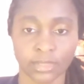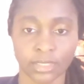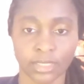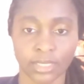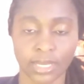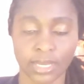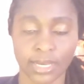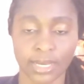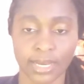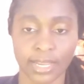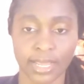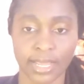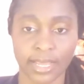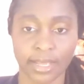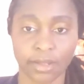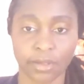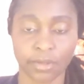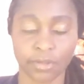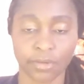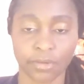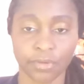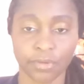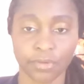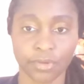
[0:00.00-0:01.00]
Inhale
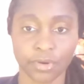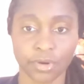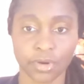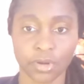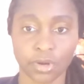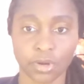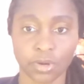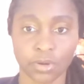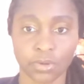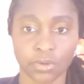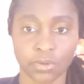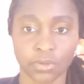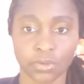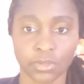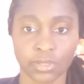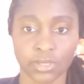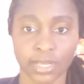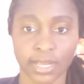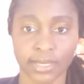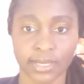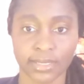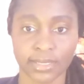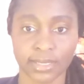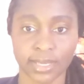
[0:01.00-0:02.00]
through the nose,
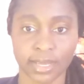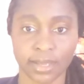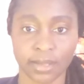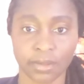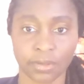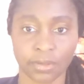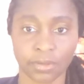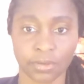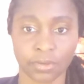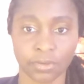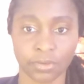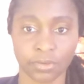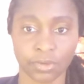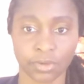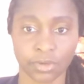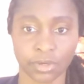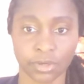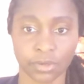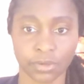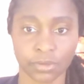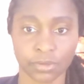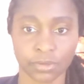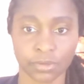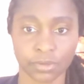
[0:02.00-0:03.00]
exhale through the
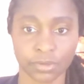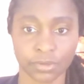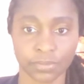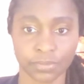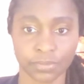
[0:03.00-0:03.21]
nose.